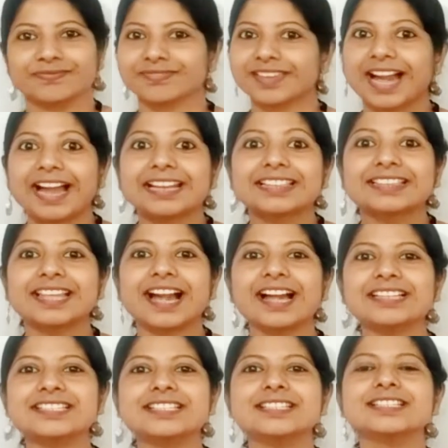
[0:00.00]
And that
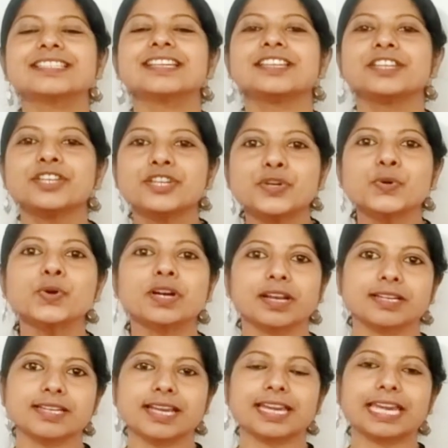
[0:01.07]
is the new
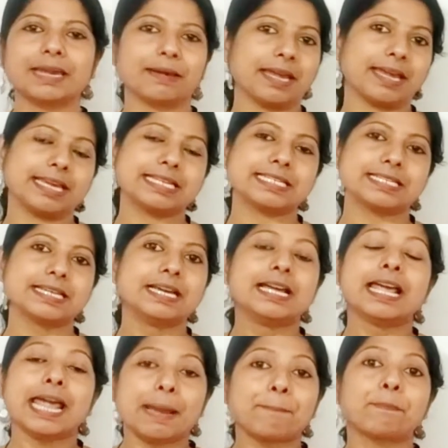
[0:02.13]
critic
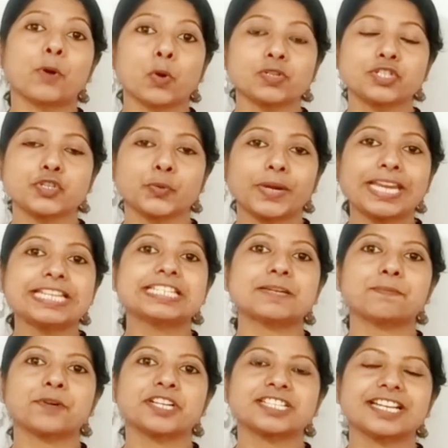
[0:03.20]
approach to
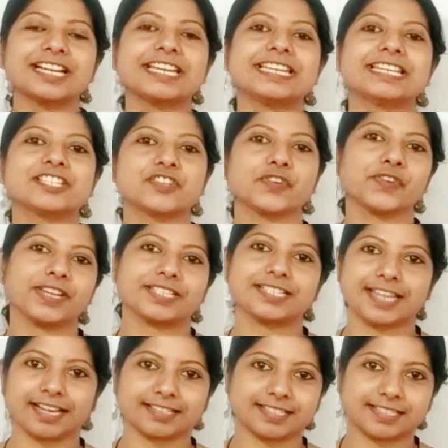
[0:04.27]
interpret a literary
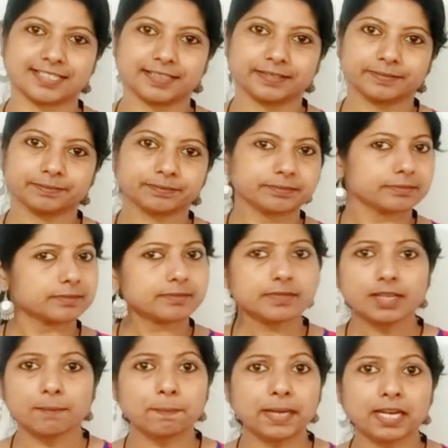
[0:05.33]
text.
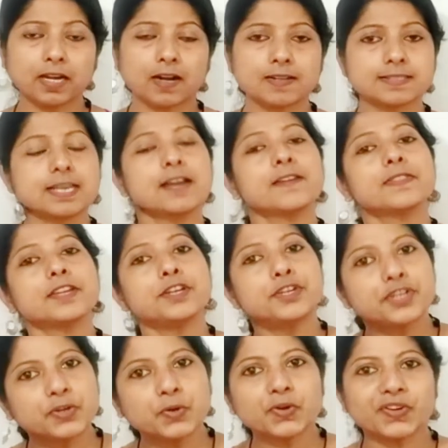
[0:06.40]
Because the
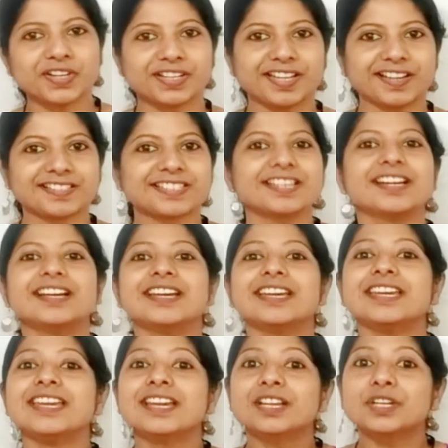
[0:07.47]
new critics
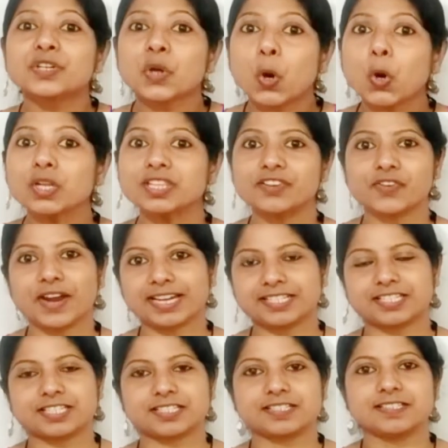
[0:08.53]
ignored the
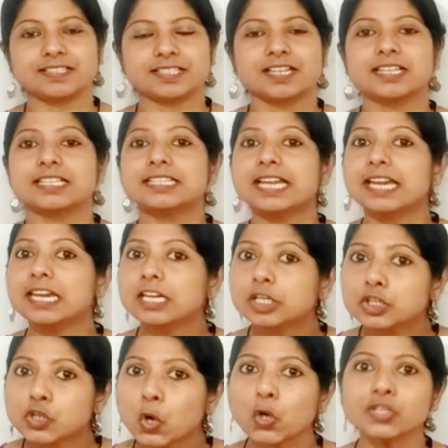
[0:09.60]
writers, they
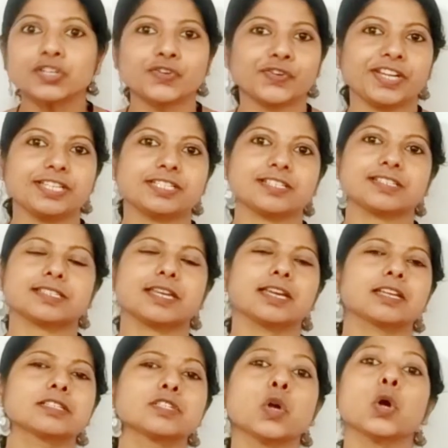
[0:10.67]
ignored the readers, they
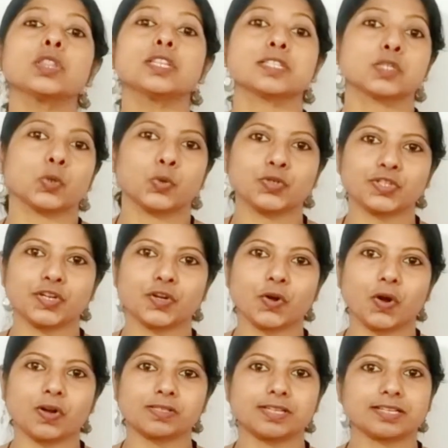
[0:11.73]
ignored the social
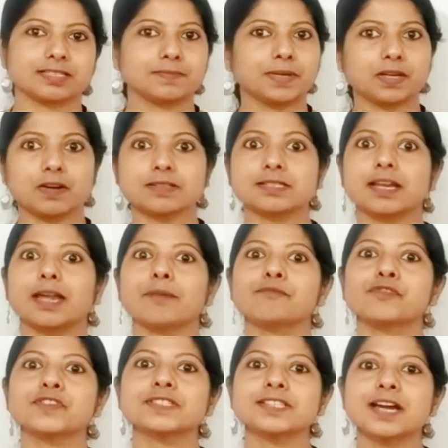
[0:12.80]
context, because they
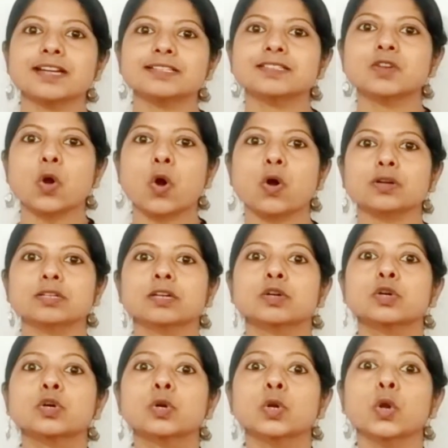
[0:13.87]
emphasized on
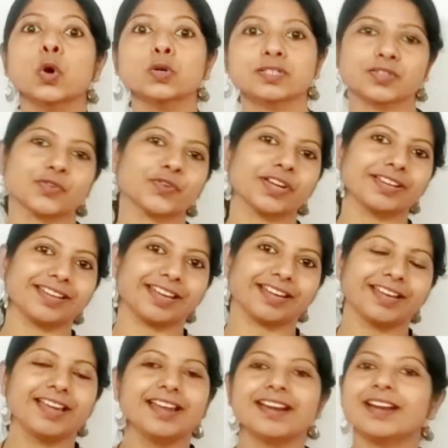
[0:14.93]
close reading.
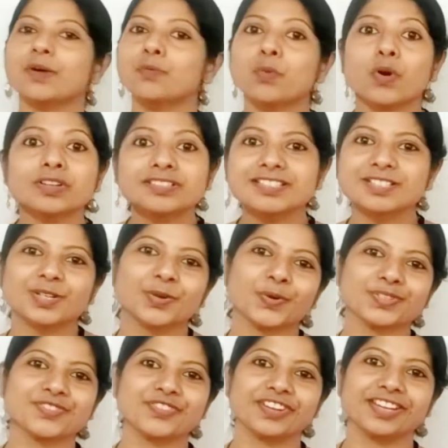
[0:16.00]
Now, what is close
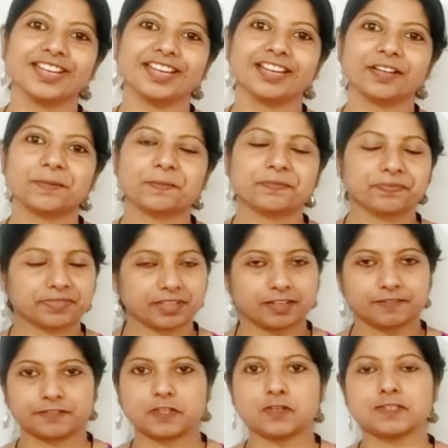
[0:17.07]
reading?
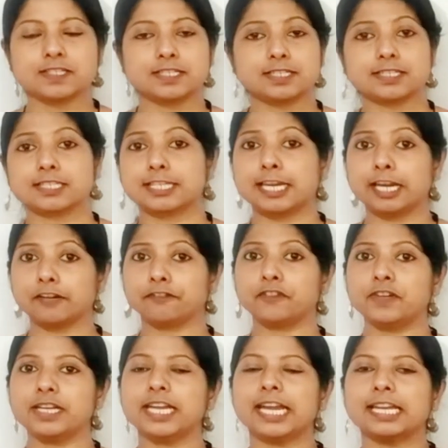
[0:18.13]
Of course, it is
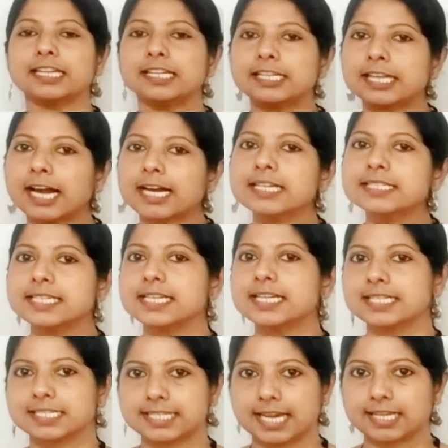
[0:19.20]
carefully analyzing a
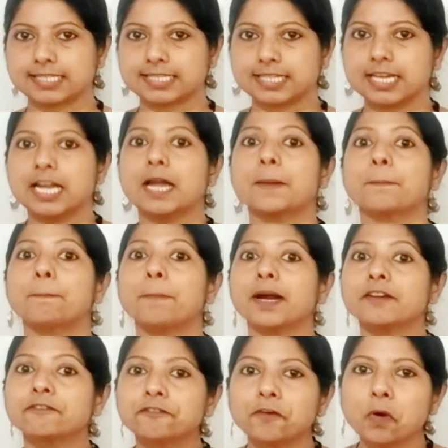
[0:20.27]
text by
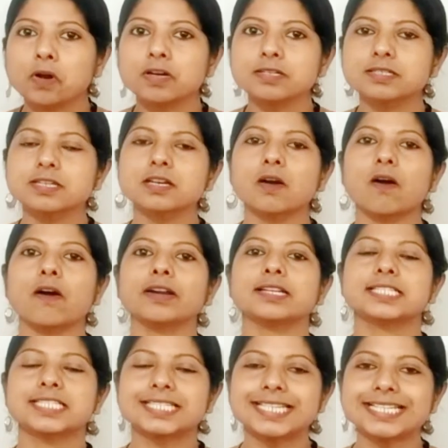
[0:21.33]
focusing on its
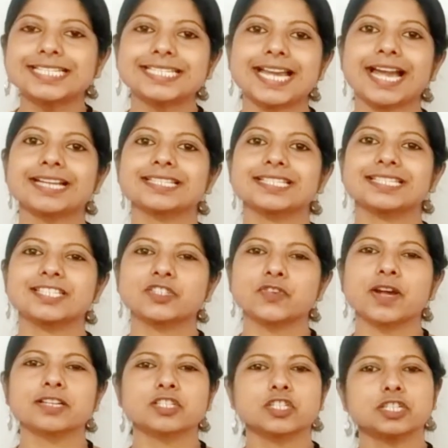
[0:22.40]
syntax, its
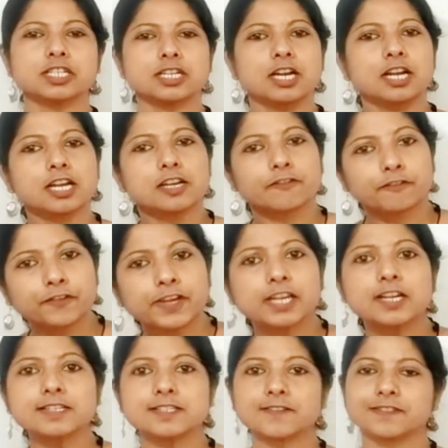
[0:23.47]
structure,
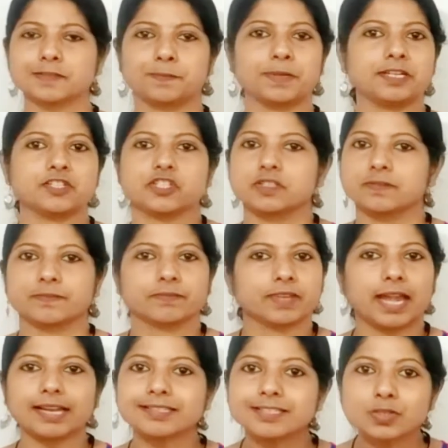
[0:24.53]
figures of speech,
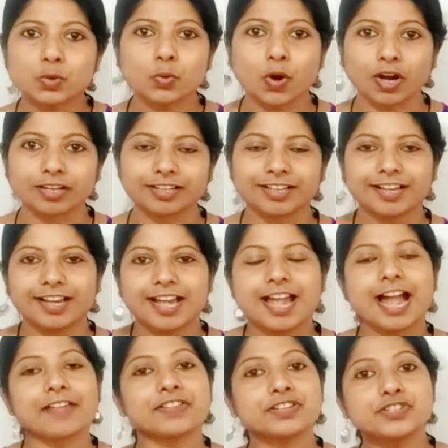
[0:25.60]
and so on. And
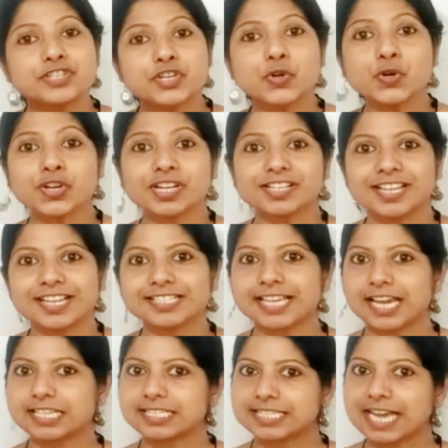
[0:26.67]
the new critics
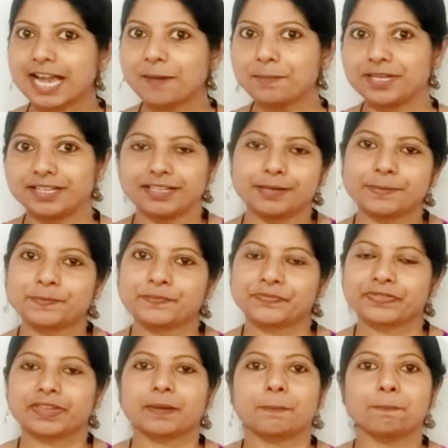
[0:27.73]
examine
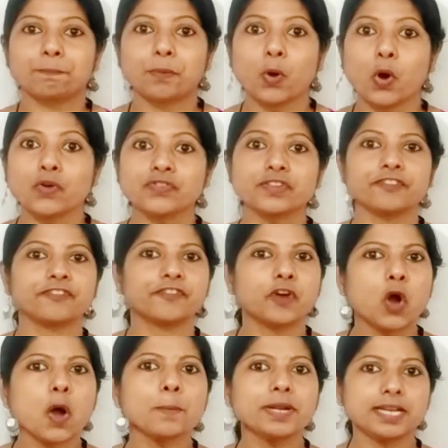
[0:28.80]
both the
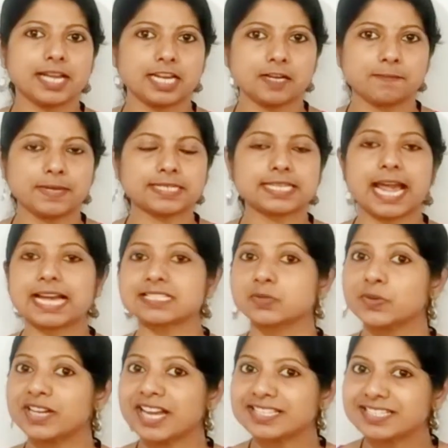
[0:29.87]
formal elements as well
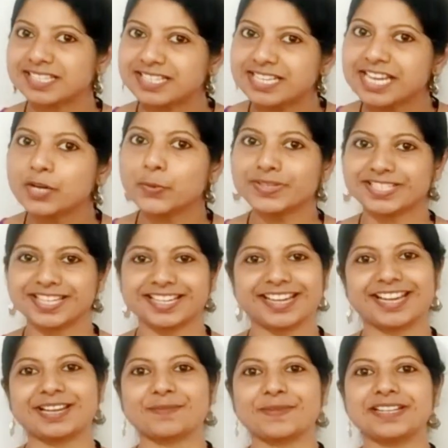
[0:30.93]
as the linguistic
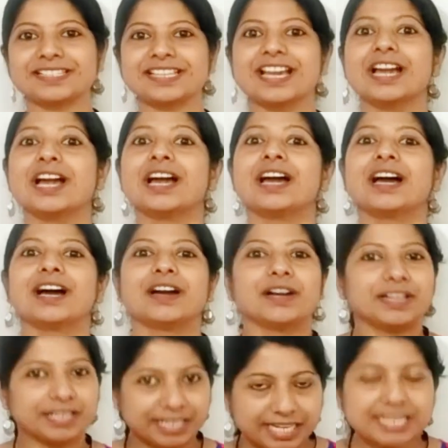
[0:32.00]
elements
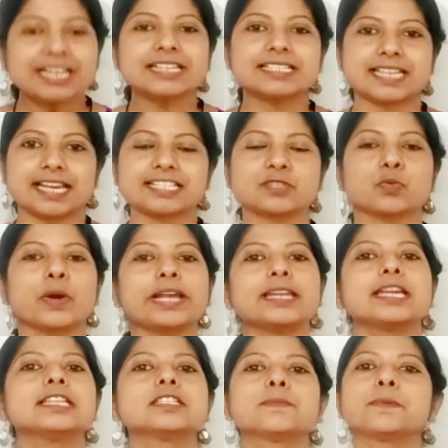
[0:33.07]
in a text while
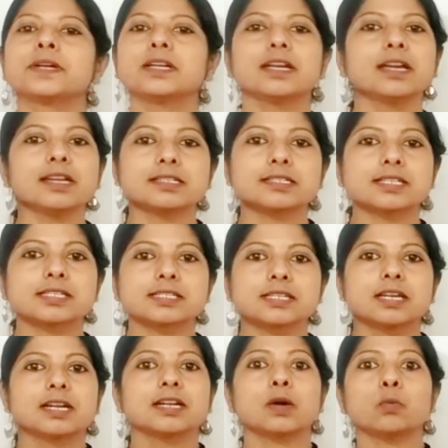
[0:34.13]
interpreting it.
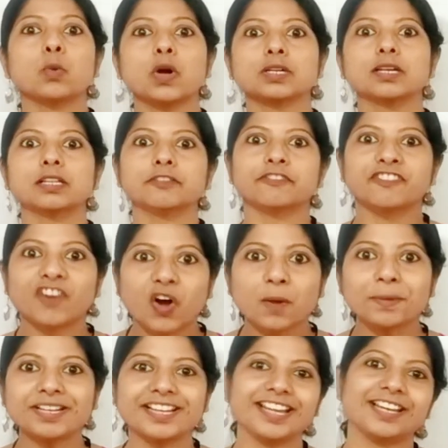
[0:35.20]
Now, what are the formal
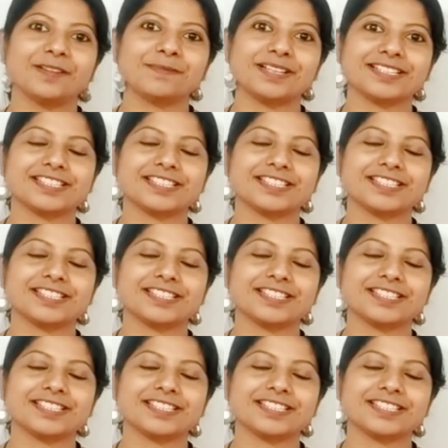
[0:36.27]
elements?